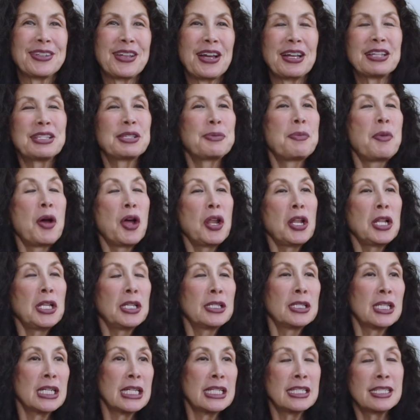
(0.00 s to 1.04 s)
Alliance,
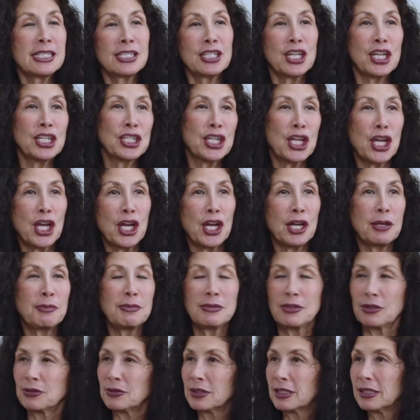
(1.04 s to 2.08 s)

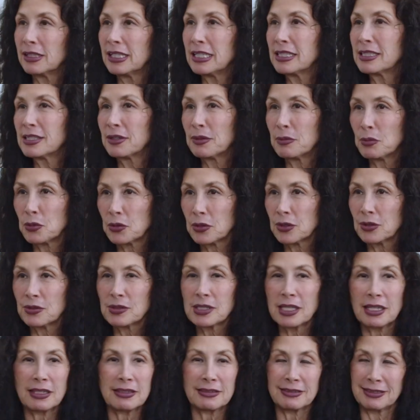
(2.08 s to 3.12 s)
modelalliance.com. Only Lesa Amoore
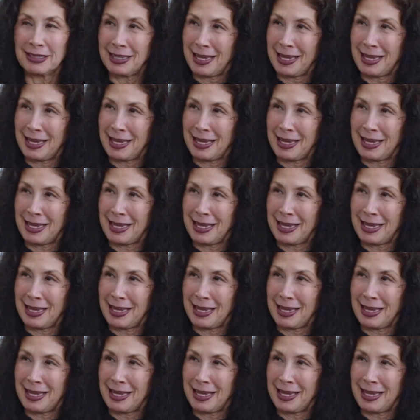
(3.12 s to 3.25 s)
knows that.